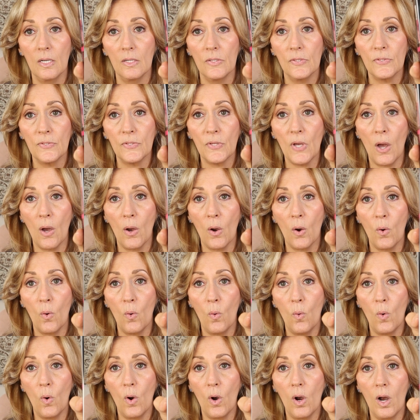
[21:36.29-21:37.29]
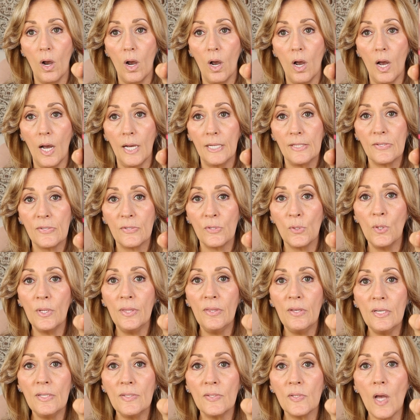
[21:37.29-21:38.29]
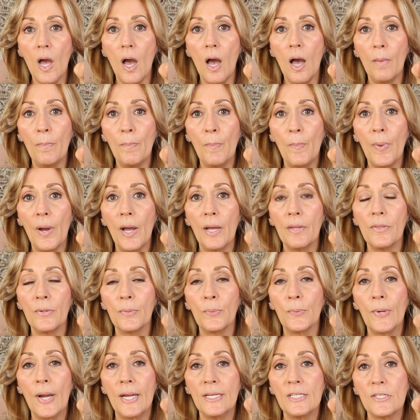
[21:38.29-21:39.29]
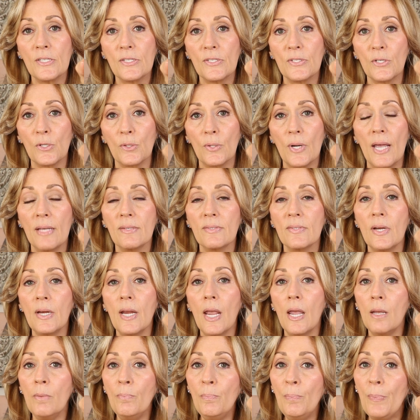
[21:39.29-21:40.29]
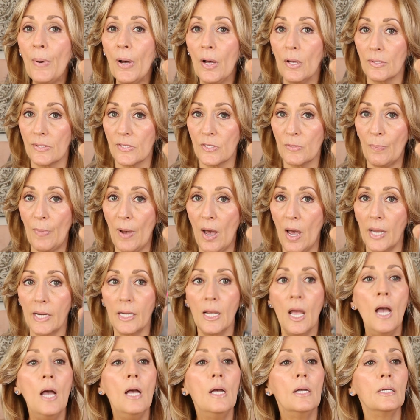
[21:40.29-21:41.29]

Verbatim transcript: So I sewed these up by the register as an impulse buy.